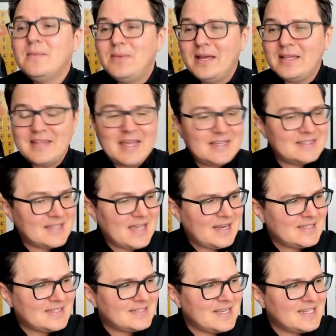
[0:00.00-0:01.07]
But that is
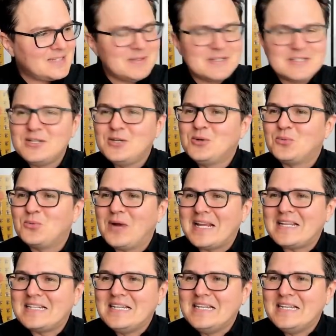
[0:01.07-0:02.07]
kind of the sentiment right